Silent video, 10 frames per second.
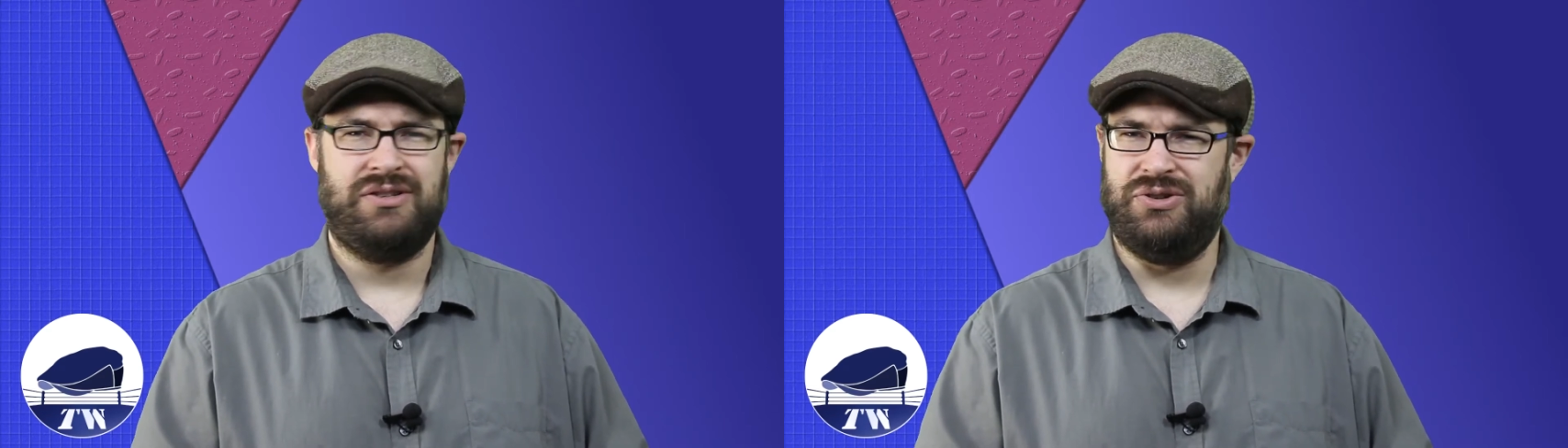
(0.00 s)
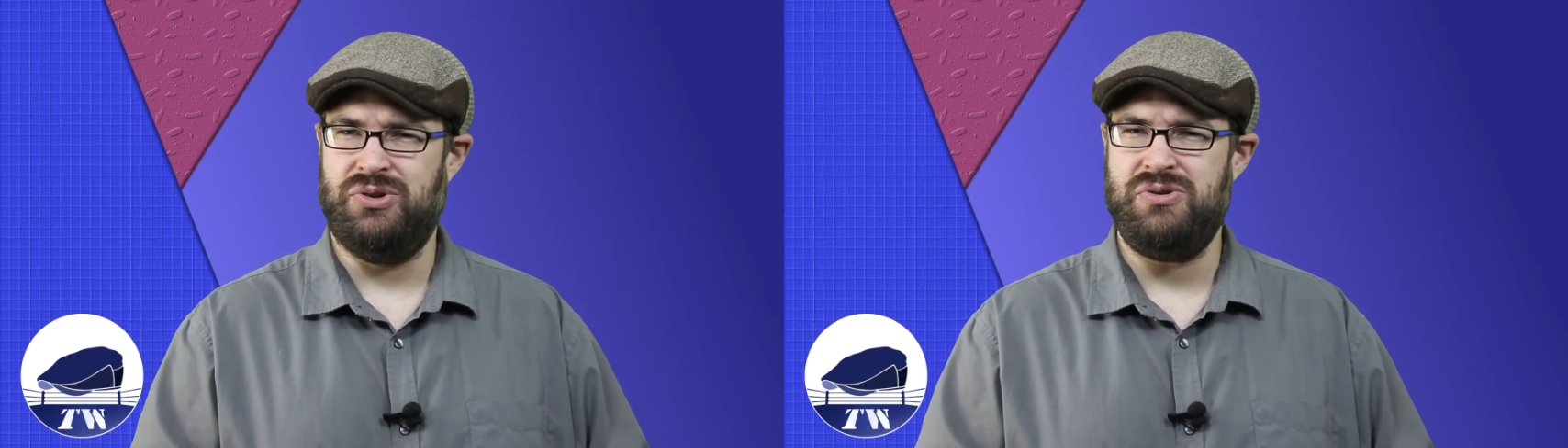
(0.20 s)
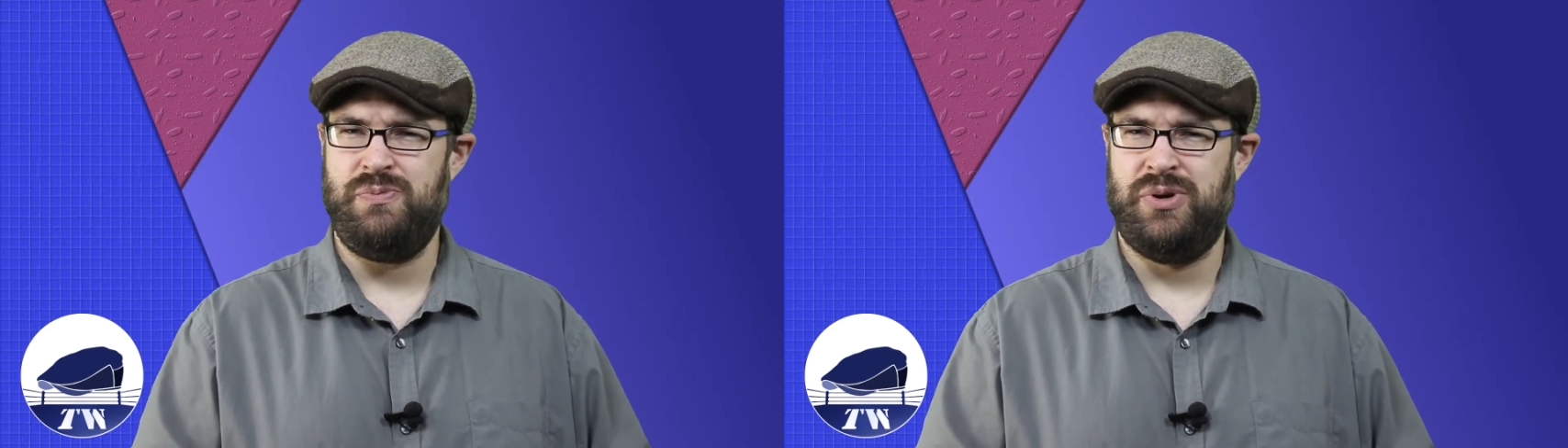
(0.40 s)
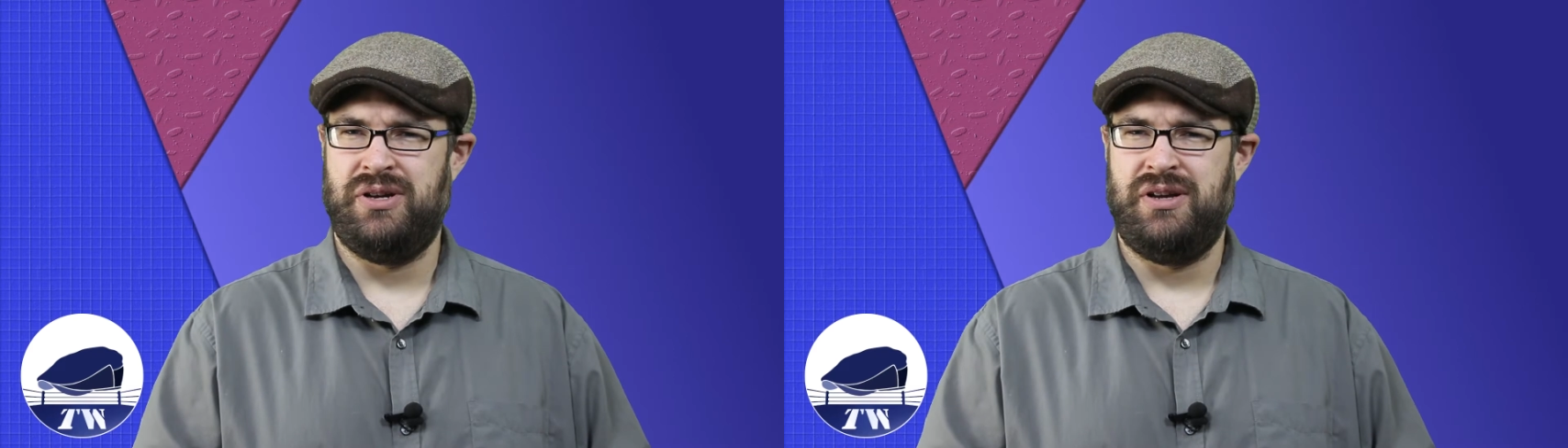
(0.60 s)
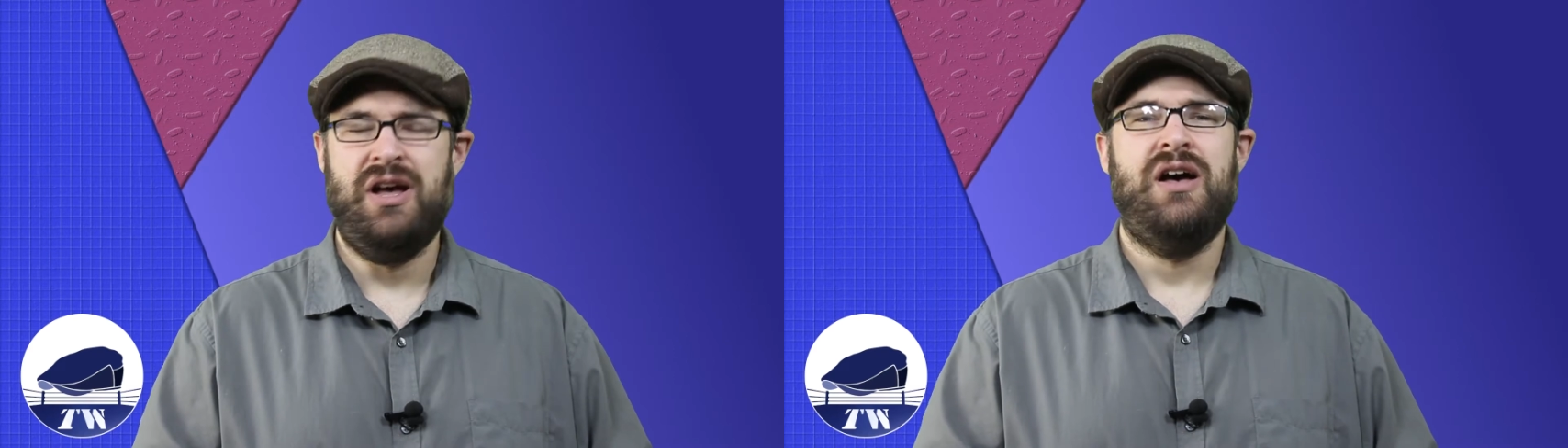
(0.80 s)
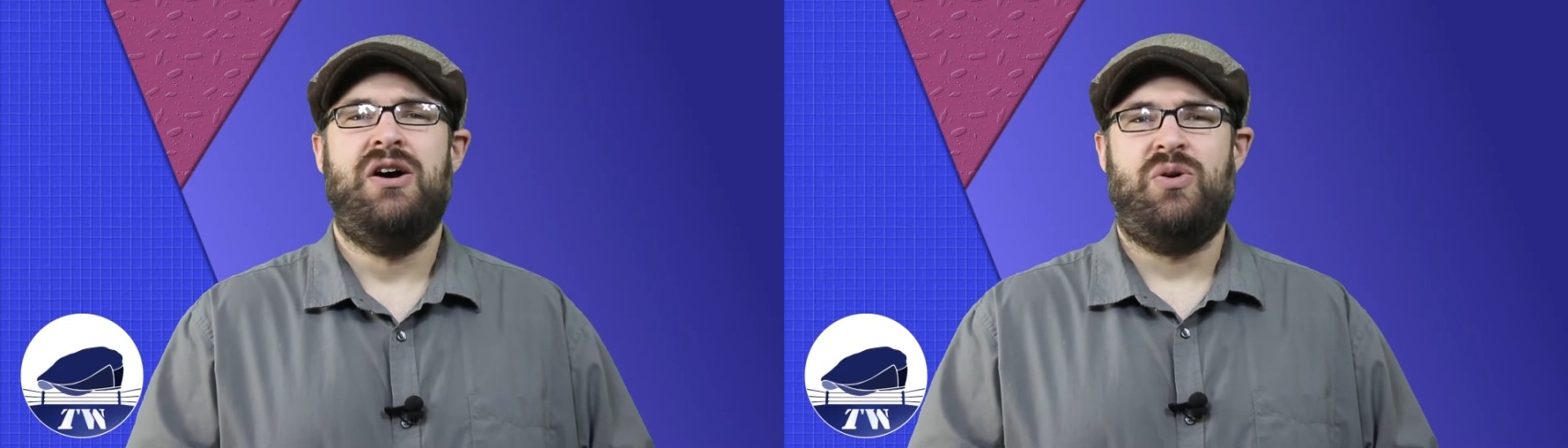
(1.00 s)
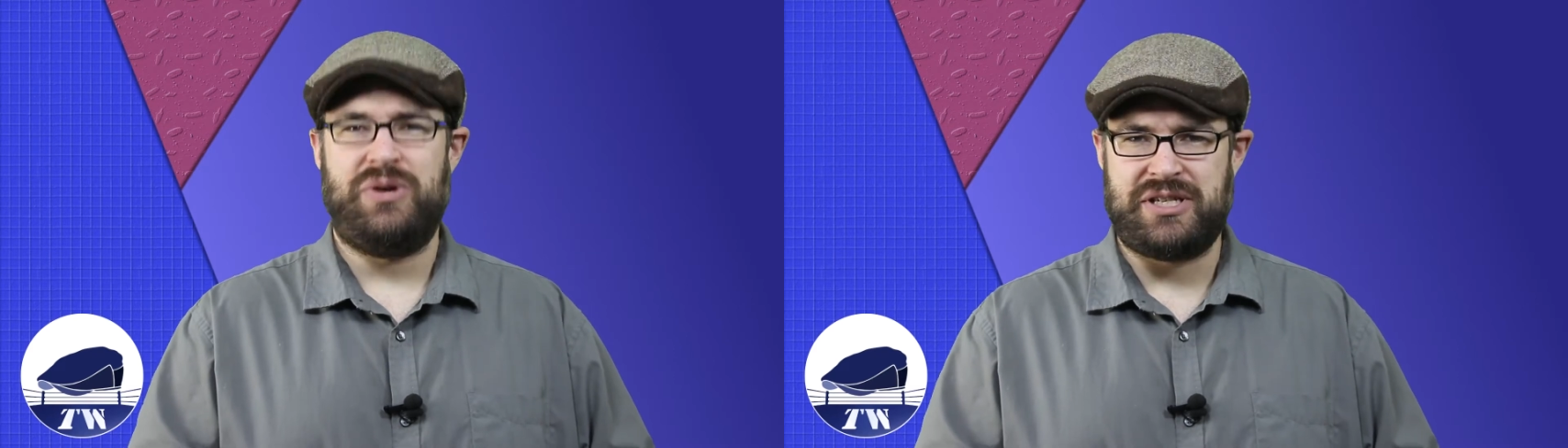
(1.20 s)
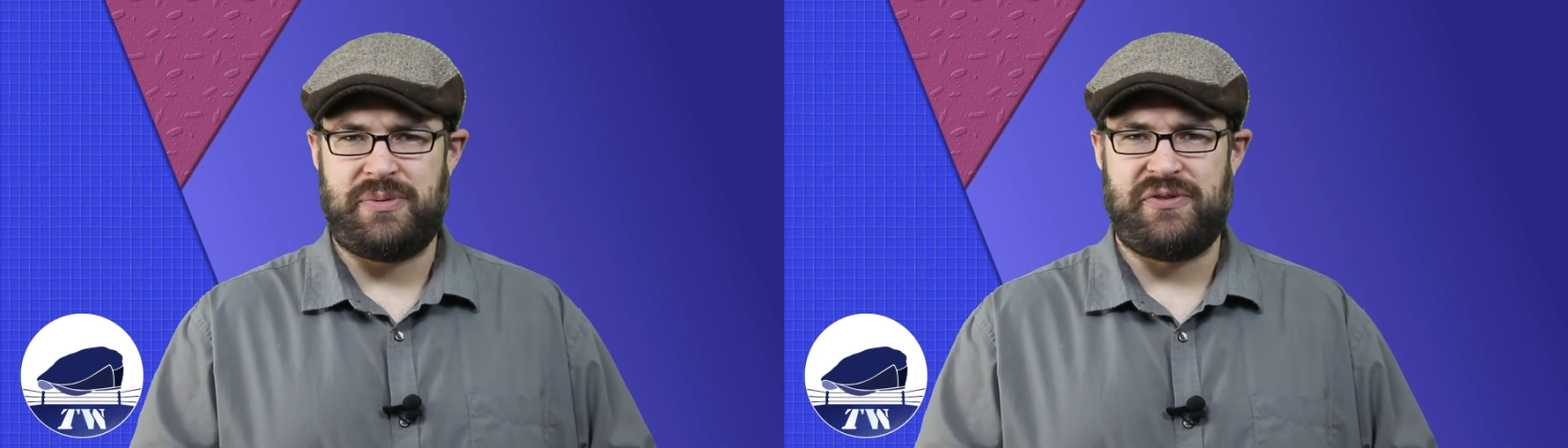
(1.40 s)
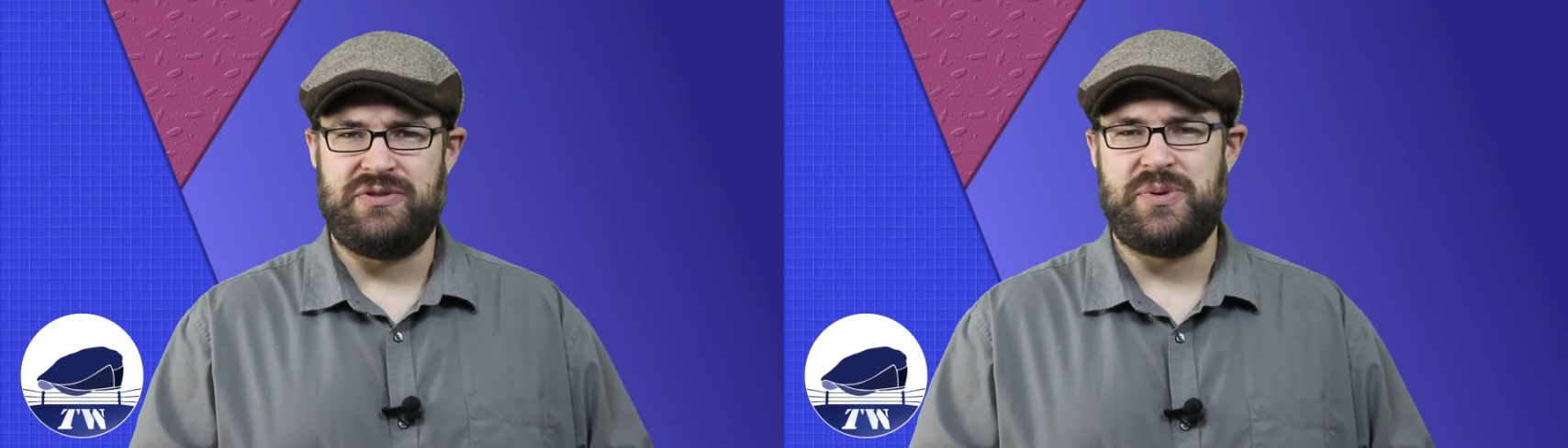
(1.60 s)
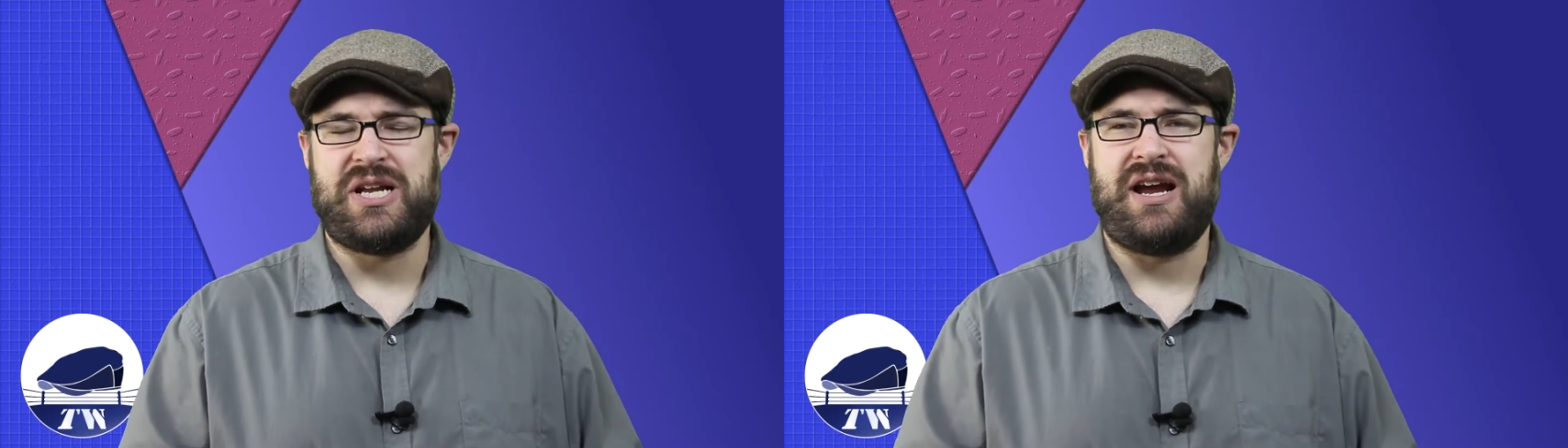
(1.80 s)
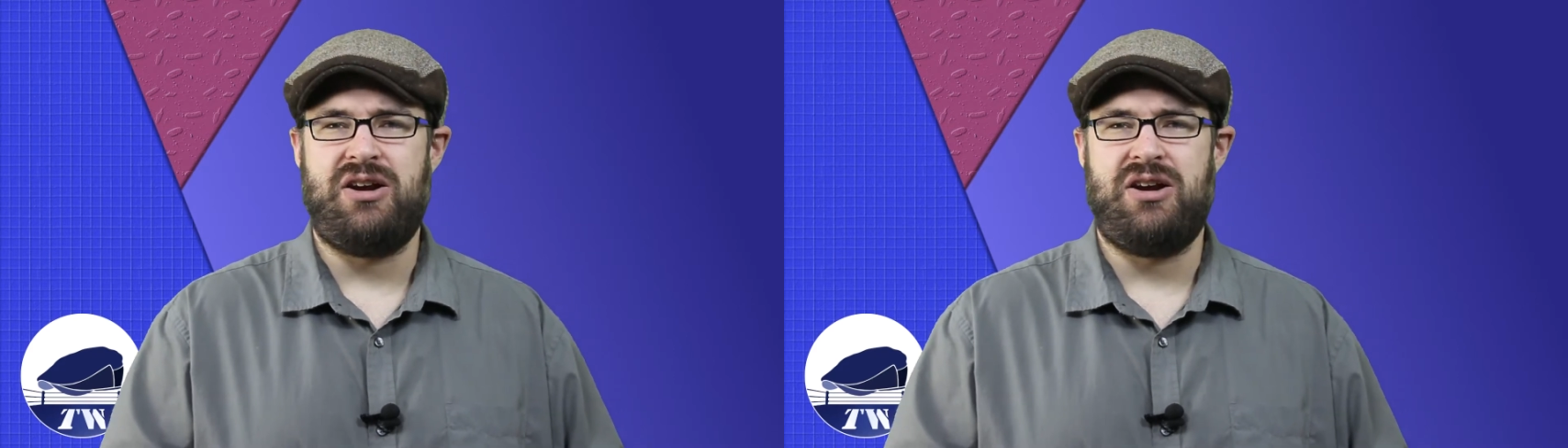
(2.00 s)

group. What's up, everybody?